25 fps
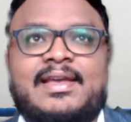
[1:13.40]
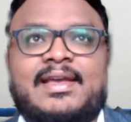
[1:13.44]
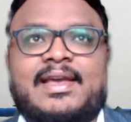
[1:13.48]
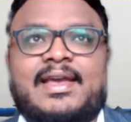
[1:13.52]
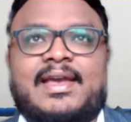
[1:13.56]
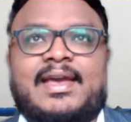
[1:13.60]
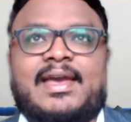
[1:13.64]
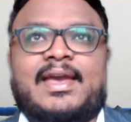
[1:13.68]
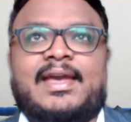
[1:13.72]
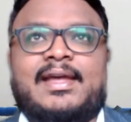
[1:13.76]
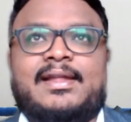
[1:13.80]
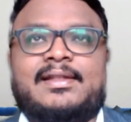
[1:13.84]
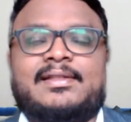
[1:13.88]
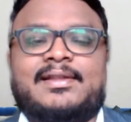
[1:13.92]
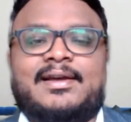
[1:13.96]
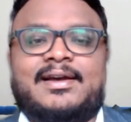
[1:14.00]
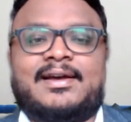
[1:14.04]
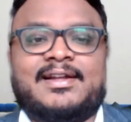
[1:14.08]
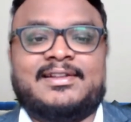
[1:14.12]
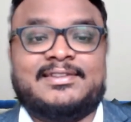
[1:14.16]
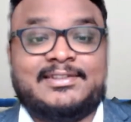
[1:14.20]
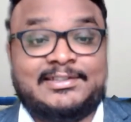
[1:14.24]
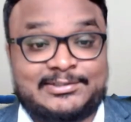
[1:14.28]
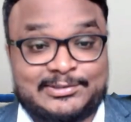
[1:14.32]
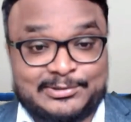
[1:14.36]
and
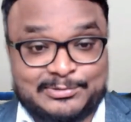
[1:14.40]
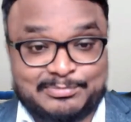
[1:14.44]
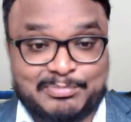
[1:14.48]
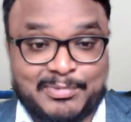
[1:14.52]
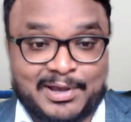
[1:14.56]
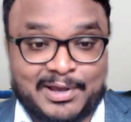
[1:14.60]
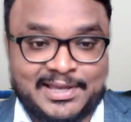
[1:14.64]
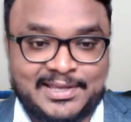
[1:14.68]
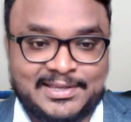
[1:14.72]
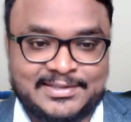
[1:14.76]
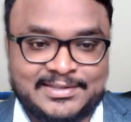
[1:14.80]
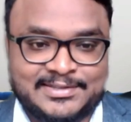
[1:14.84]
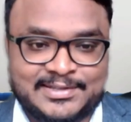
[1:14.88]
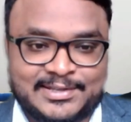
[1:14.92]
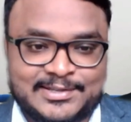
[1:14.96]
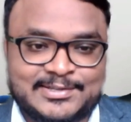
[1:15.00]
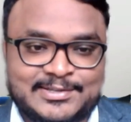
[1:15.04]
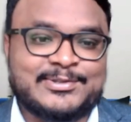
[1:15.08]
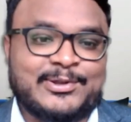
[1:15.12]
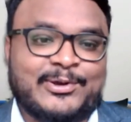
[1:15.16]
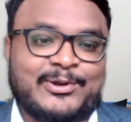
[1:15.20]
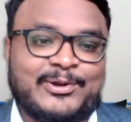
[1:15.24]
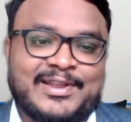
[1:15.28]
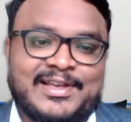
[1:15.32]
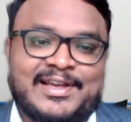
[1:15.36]
uh, this is my
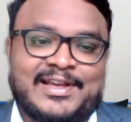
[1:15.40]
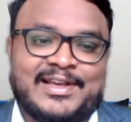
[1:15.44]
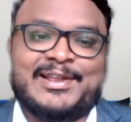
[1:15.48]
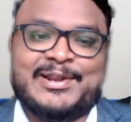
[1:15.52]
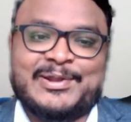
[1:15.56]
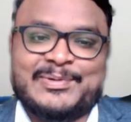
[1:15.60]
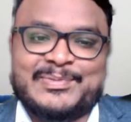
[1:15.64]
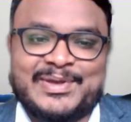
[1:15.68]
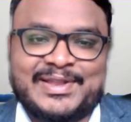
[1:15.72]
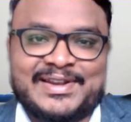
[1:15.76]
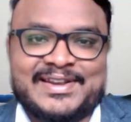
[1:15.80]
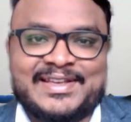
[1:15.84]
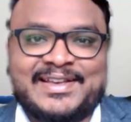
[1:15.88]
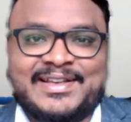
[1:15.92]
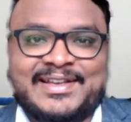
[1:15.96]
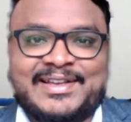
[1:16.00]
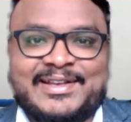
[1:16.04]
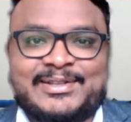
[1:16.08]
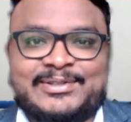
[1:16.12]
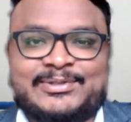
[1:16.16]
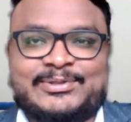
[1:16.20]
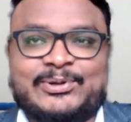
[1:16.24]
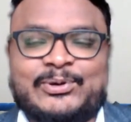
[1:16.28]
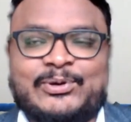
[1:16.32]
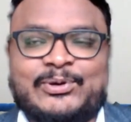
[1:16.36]
story a little bit.
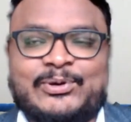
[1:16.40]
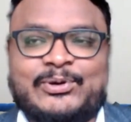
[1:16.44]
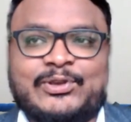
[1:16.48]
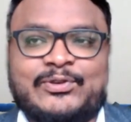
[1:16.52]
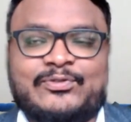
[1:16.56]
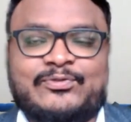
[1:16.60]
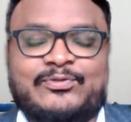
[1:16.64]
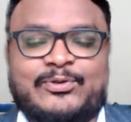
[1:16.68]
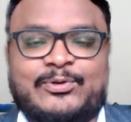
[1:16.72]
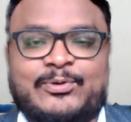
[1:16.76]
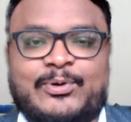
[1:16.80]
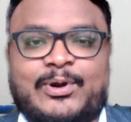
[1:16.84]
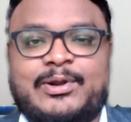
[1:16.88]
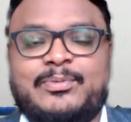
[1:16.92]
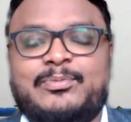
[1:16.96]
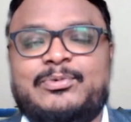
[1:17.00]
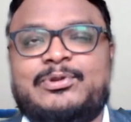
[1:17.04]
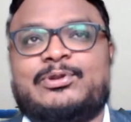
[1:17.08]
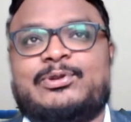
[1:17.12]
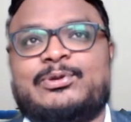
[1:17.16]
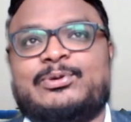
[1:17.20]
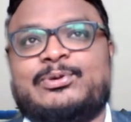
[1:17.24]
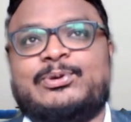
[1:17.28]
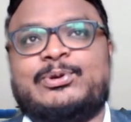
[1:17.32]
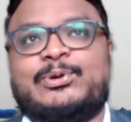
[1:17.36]
So if we
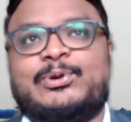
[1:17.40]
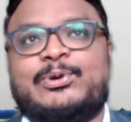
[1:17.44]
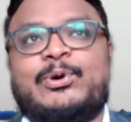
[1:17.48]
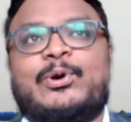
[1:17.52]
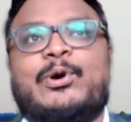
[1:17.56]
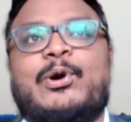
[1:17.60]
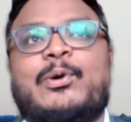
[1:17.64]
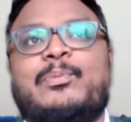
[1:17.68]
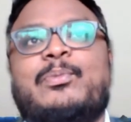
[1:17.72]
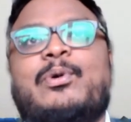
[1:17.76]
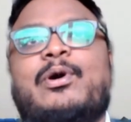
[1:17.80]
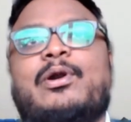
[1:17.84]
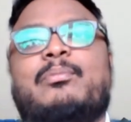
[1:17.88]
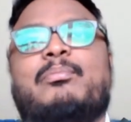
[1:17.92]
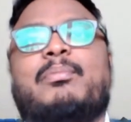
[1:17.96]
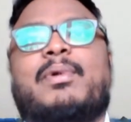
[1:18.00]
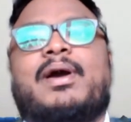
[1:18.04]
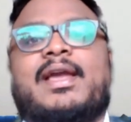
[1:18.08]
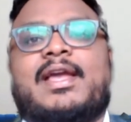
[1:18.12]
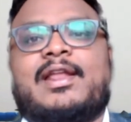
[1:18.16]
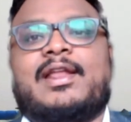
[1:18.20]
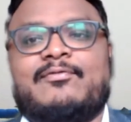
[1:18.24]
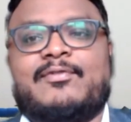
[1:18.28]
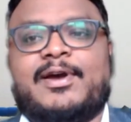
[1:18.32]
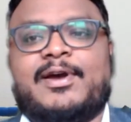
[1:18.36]
want to know about my
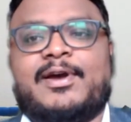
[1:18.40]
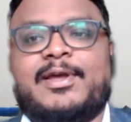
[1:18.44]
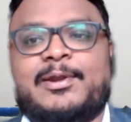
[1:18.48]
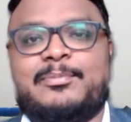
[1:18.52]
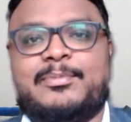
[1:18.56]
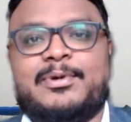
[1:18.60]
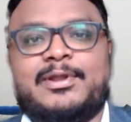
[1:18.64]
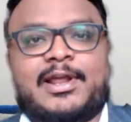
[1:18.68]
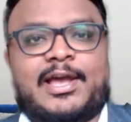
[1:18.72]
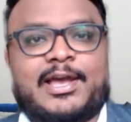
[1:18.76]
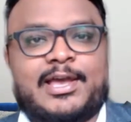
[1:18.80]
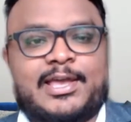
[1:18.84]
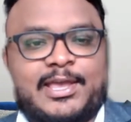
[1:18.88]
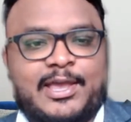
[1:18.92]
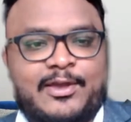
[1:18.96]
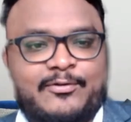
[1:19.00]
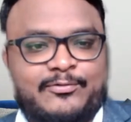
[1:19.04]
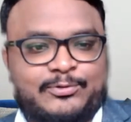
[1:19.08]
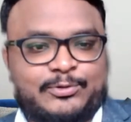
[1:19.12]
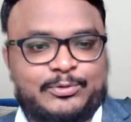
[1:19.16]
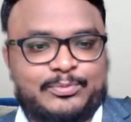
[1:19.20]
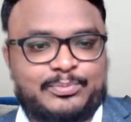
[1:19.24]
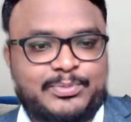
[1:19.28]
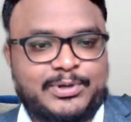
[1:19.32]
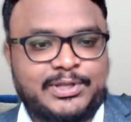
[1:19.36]
environment, I have
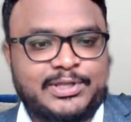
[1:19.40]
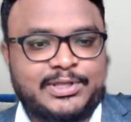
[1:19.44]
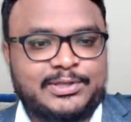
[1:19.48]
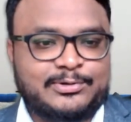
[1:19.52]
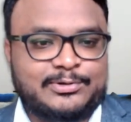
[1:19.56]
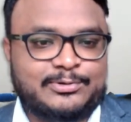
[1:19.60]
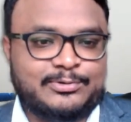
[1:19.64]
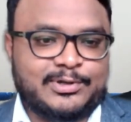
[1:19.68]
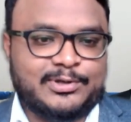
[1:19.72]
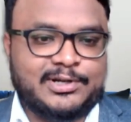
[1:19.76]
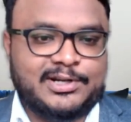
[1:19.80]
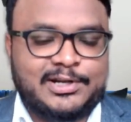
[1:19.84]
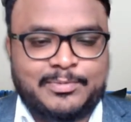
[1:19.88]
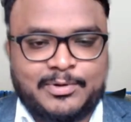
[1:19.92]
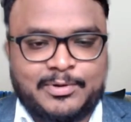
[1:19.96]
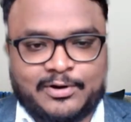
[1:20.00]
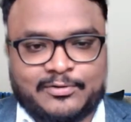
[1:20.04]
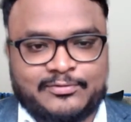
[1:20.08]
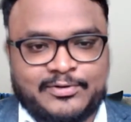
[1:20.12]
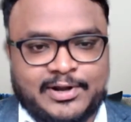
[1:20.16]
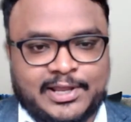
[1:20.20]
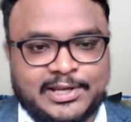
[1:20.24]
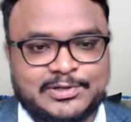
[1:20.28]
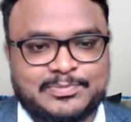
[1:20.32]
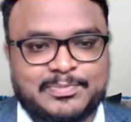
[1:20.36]
to bring you to a little bit
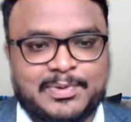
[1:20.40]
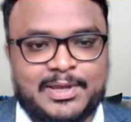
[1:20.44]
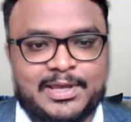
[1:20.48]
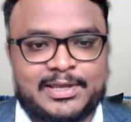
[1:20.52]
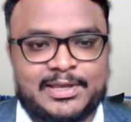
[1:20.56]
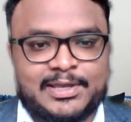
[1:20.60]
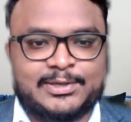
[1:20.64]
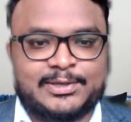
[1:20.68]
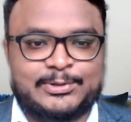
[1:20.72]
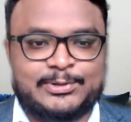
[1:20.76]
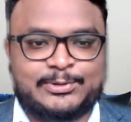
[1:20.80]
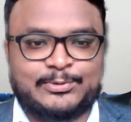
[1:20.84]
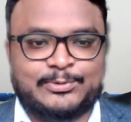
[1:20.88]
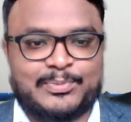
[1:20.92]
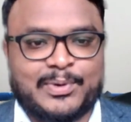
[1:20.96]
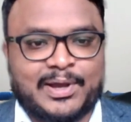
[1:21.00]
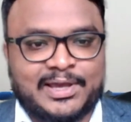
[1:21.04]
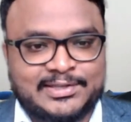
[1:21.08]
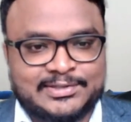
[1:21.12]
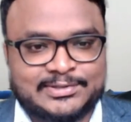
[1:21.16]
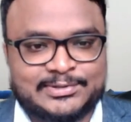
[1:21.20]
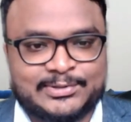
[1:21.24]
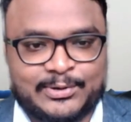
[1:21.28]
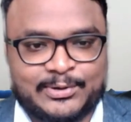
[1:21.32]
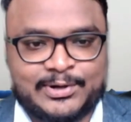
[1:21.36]
of flashback into
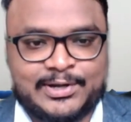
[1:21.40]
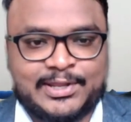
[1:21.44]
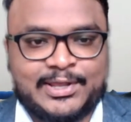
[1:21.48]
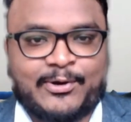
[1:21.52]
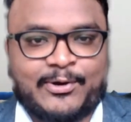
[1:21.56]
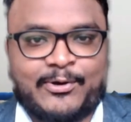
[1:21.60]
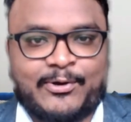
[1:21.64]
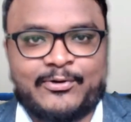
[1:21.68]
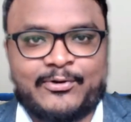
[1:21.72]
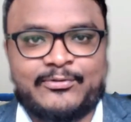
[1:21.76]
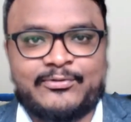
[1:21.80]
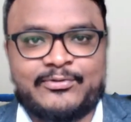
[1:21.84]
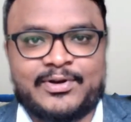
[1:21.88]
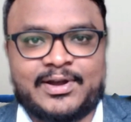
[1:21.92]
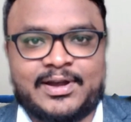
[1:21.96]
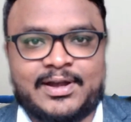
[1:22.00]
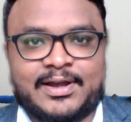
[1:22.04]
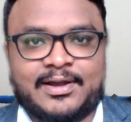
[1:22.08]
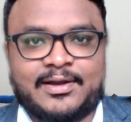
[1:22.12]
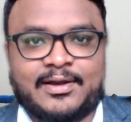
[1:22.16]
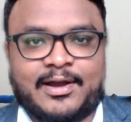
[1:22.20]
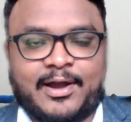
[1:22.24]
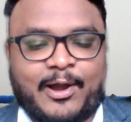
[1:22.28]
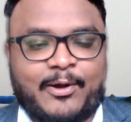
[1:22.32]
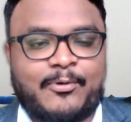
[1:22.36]
my story of
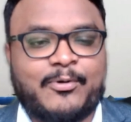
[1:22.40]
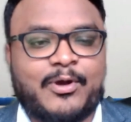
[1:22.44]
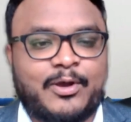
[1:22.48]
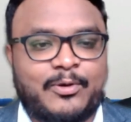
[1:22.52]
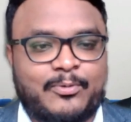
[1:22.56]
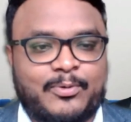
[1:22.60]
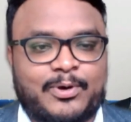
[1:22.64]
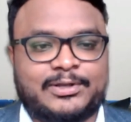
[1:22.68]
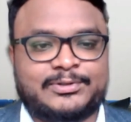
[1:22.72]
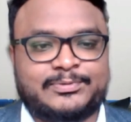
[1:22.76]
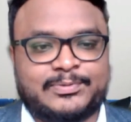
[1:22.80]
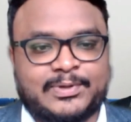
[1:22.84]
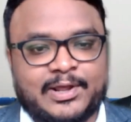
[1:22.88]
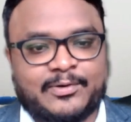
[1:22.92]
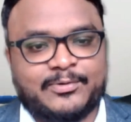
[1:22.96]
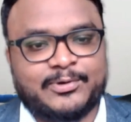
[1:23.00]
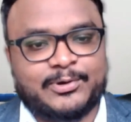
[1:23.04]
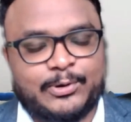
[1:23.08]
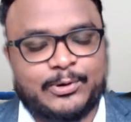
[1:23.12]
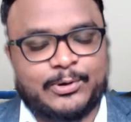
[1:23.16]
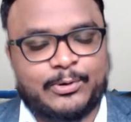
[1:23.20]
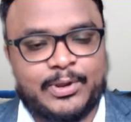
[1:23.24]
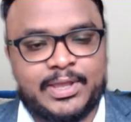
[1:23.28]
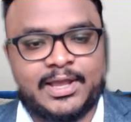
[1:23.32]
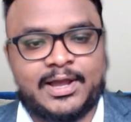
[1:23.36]
uh, how I was when I was
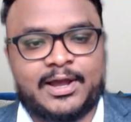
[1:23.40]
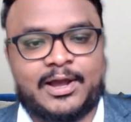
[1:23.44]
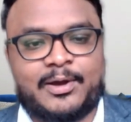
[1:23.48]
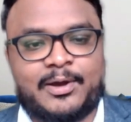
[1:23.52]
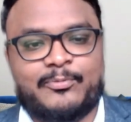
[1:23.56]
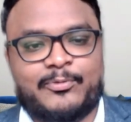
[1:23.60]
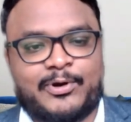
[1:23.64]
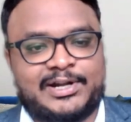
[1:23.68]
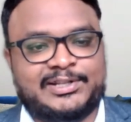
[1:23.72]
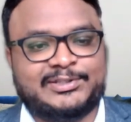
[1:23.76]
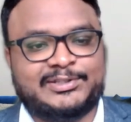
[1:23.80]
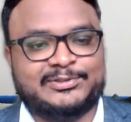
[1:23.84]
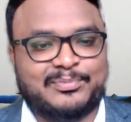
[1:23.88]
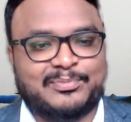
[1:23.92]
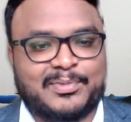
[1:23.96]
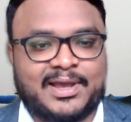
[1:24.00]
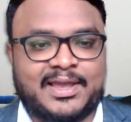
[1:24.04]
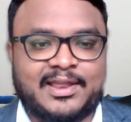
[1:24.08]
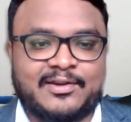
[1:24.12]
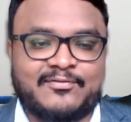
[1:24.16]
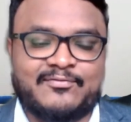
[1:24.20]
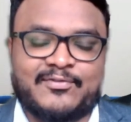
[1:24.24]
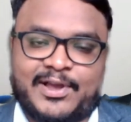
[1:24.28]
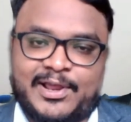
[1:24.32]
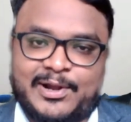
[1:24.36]
growing up, what is my
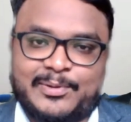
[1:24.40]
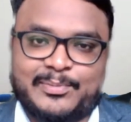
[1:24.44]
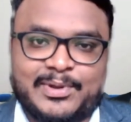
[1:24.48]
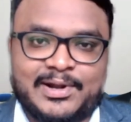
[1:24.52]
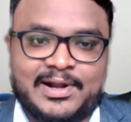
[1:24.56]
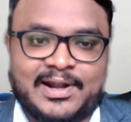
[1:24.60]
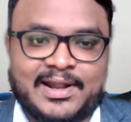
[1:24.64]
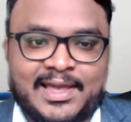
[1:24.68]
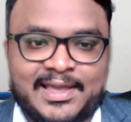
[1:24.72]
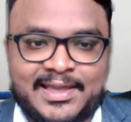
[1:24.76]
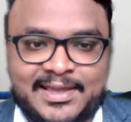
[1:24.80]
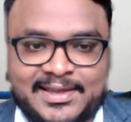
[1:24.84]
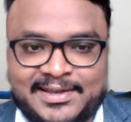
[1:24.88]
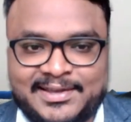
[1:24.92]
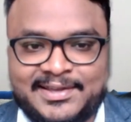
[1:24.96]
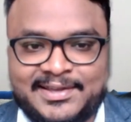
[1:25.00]
environment like.